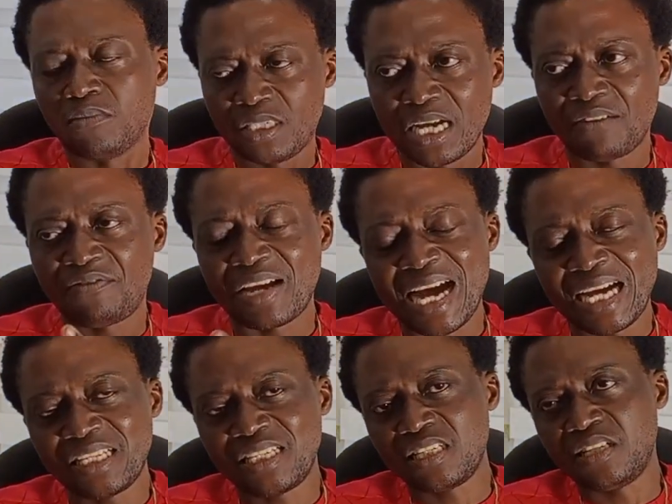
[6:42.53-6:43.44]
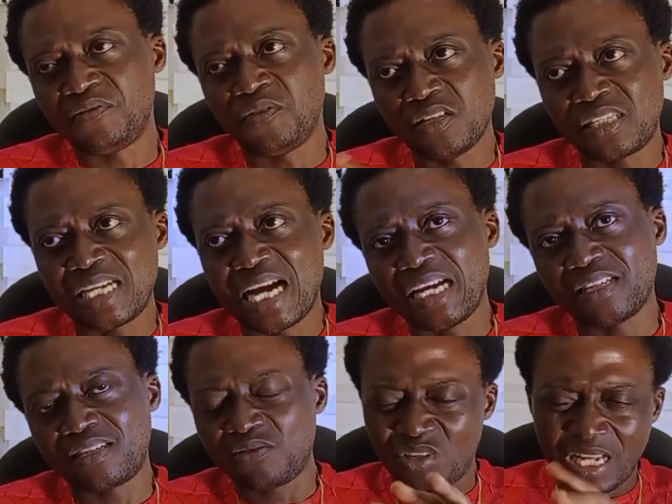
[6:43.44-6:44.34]
Yeah, if you add the default
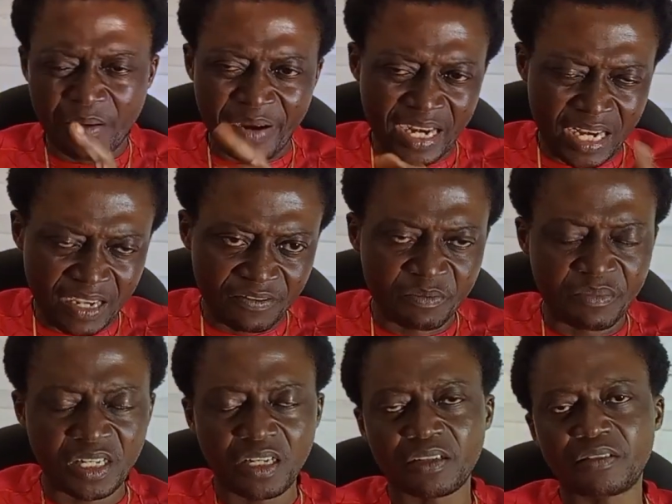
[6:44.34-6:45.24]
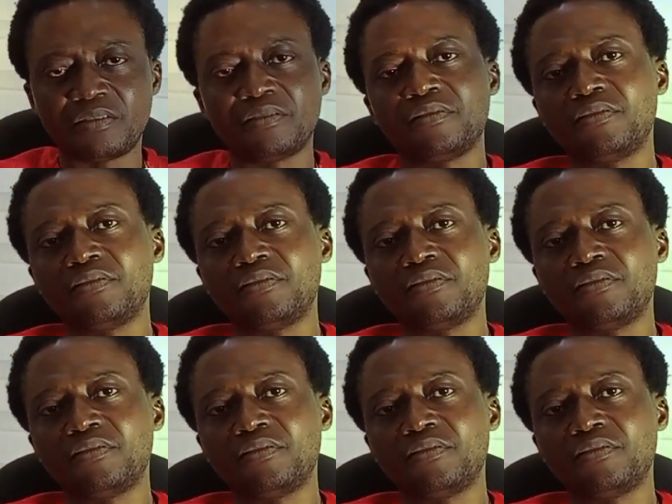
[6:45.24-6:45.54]
charge, it was about 11 million.